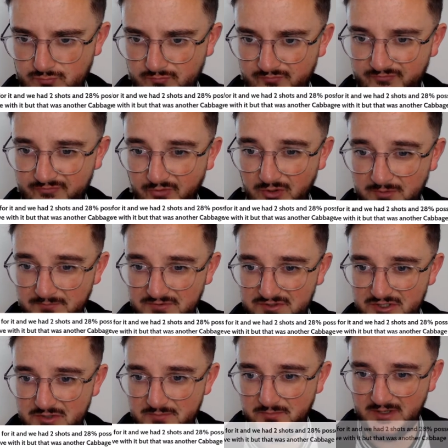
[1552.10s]
Fulham
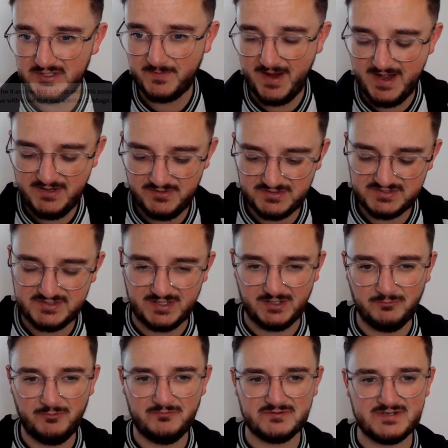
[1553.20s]
2 points behind us now.
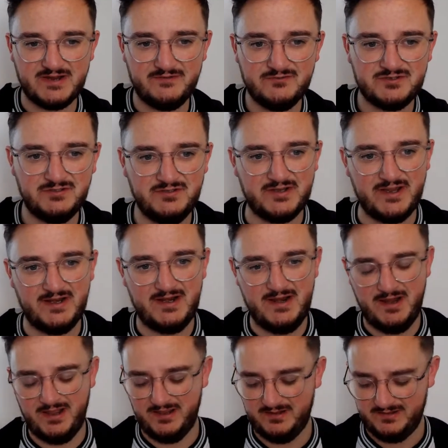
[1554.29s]
What was their result tonight
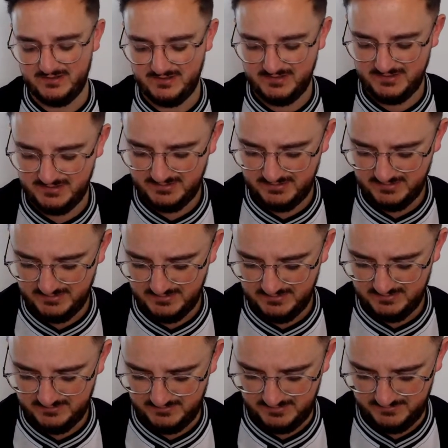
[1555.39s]
like?
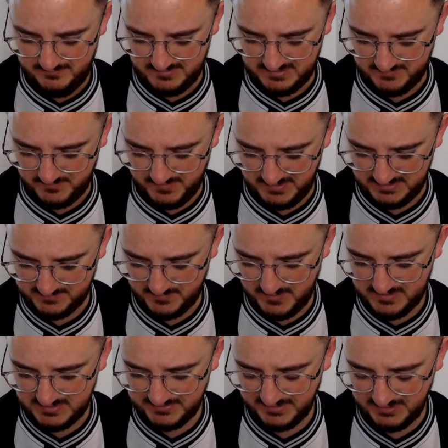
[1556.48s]
They must have beat
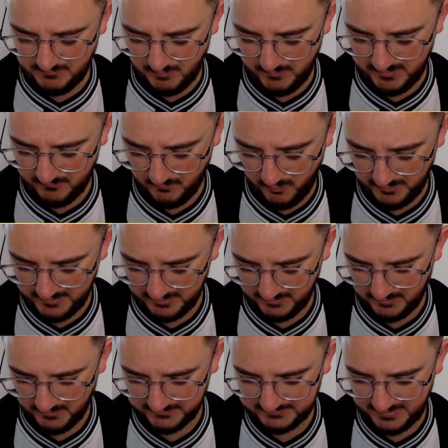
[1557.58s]
Spurs. I think they were winning 1 and a
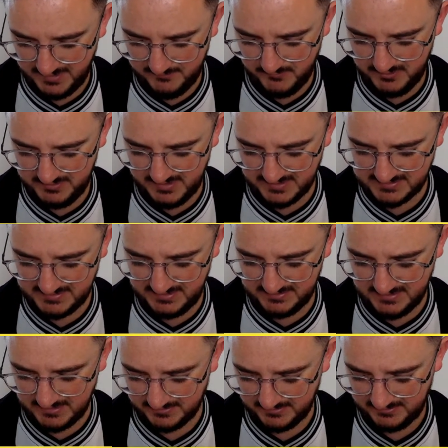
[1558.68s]
half time, weren't they? I've seen
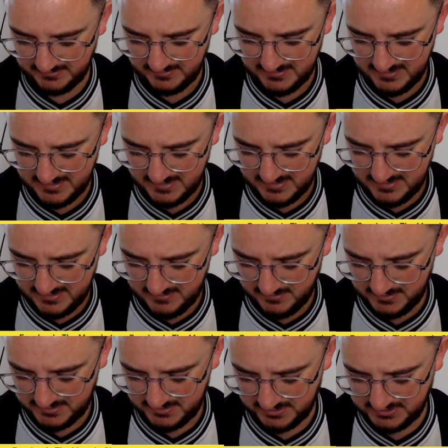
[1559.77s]
that.
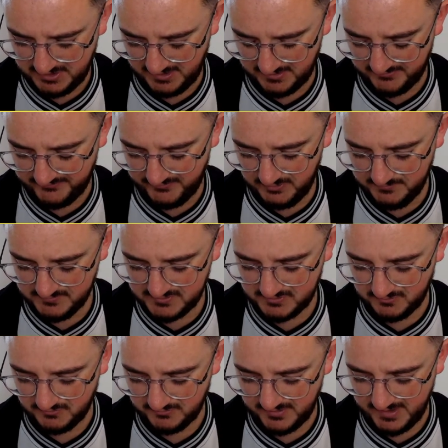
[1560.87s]
Just going to check the Fulham
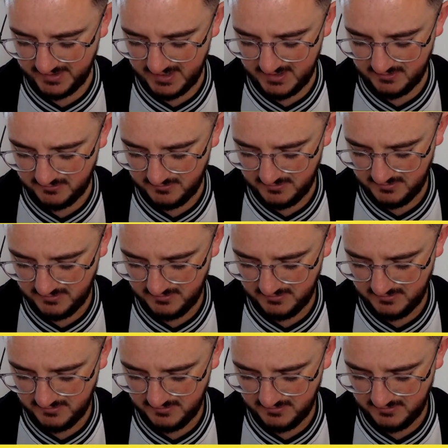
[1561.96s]
score there now.